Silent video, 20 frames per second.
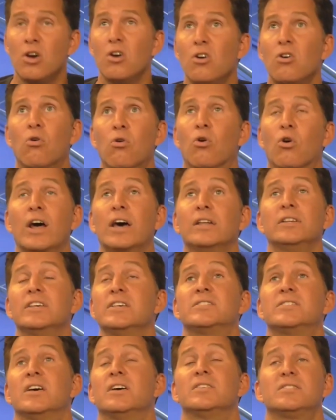or at
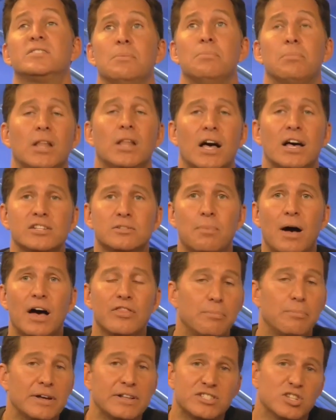least symbolized by, the
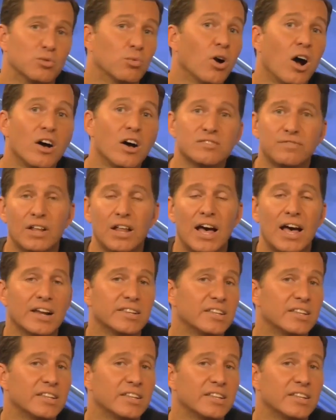Betsy Ross flag,